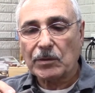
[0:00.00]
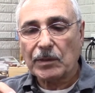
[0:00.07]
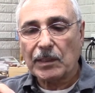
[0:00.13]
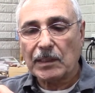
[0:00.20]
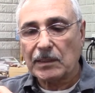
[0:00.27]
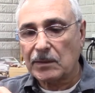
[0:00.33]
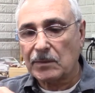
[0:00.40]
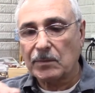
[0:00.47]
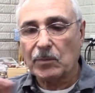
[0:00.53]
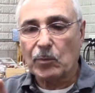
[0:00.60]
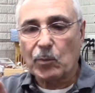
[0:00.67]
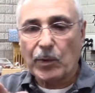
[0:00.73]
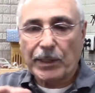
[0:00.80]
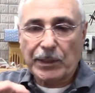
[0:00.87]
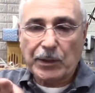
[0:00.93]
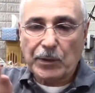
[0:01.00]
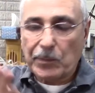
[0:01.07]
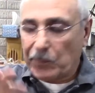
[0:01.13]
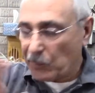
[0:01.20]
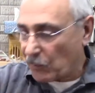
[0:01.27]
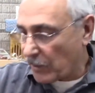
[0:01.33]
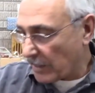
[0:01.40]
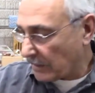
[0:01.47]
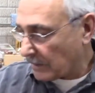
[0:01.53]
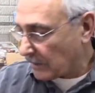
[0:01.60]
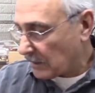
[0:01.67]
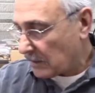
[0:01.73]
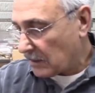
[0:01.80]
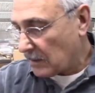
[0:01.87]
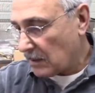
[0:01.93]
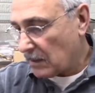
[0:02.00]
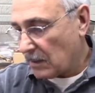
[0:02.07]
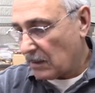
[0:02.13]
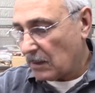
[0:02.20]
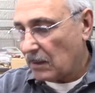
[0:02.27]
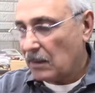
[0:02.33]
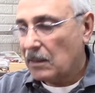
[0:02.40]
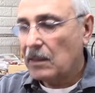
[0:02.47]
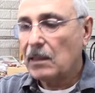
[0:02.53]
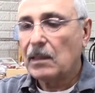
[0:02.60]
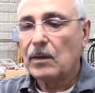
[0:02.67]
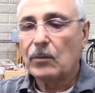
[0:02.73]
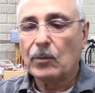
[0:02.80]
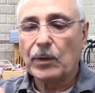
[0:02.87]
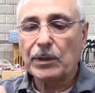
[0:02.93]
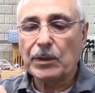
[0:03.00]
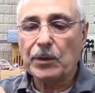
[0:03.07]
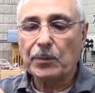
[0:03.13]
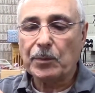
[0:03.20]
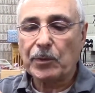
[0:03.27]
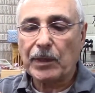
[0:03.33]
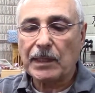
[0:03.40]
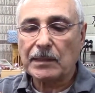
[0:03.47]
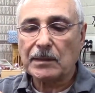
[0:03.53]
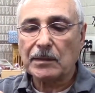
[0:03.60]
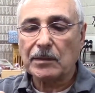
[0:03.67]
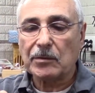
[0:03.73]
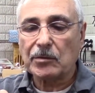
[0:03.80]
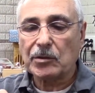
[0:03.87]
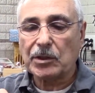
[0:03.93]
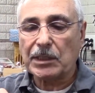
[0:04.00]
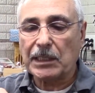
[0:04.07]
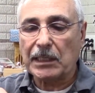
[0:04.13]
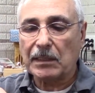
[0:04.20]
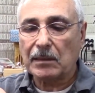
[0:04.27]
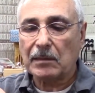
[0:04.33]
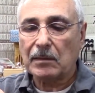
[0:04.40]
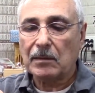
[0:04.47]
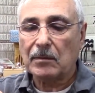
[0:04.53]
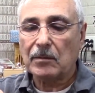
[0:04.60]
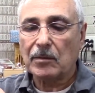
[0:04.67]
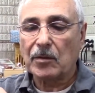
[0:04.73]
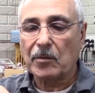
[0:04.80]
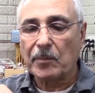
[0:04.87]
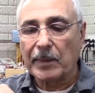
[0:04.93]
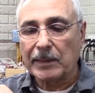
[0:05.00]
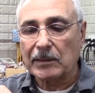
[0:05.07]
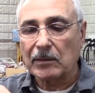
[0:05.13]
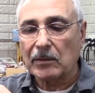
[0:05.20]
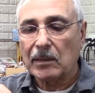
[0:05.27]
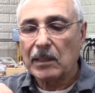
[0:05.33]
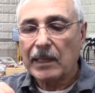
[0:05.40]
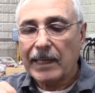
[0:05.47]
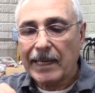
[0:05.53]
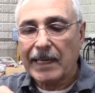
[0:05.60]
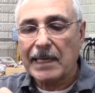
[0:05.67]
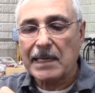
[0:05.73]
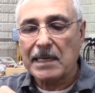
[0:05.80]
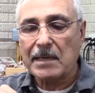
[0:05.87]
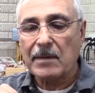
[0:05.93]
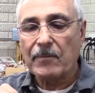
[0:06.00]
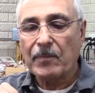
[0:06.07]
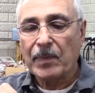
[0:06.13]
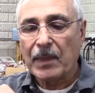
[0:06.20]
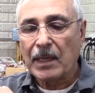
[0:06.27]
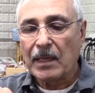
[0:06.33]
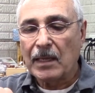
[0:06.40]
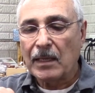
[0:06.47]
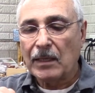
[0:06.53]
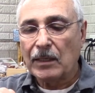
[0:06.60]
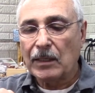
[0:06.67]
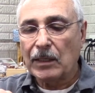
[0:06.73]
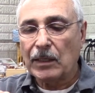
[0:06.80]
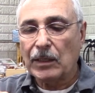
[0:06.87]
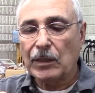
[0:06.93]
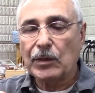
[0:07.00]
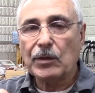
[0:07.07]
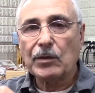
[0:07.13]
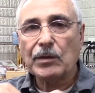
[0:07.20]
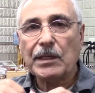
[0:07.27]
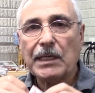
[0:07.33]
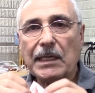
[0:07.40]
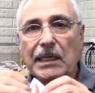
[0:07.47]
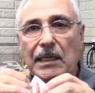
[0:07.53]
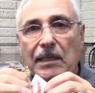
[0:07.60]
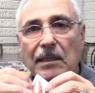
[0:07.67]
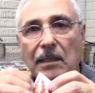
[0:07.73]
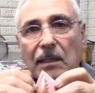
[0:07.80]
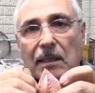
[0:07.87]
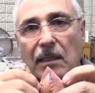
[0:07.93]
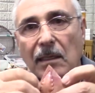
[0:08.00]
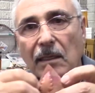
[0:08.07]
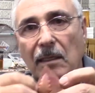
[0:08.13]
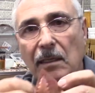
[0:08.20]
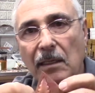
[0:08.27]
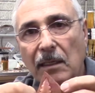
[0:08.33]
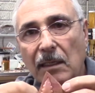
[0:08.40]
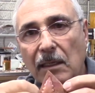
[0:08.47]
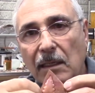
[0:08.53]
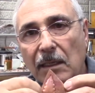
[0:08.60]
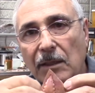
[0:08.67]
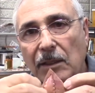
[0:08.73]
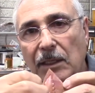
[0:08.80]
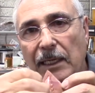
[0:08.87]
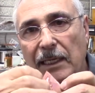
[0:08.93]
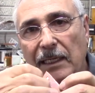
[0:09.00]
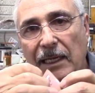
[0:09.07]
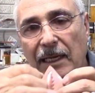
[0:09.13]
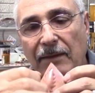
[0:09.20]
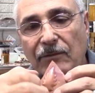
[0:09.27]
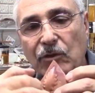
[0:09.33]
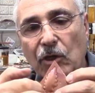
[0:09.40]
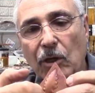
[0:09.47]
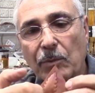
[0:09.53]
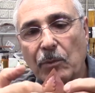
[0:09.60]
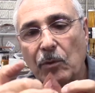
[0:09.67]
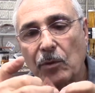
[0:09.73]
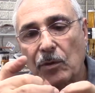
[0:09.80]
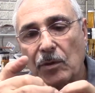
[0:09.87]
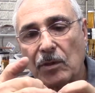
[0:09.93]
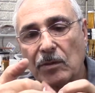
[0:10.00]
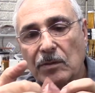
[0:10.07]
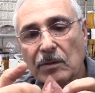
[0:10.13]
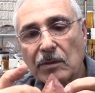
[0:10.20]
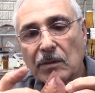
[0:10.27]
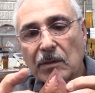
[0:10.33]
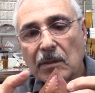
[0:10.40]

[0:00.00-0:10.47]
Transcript: is when you press your sheet or your metal in, you don't need, you can't have sharp corners